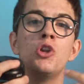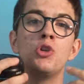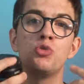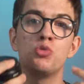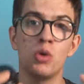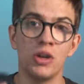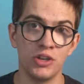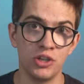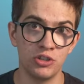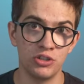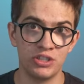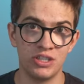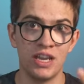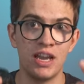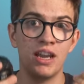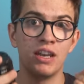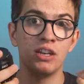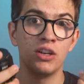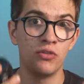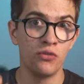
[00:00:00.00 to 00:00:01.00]
to
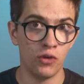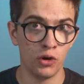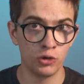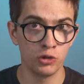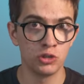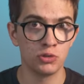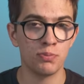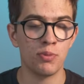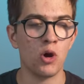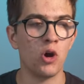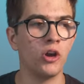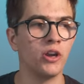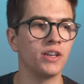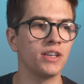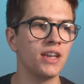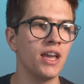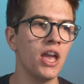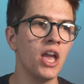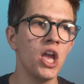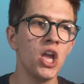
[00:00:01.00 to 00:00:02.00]
understand the focus point
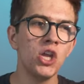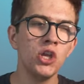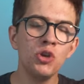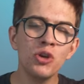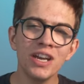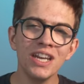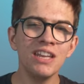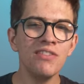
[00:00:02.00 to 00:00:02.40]
you can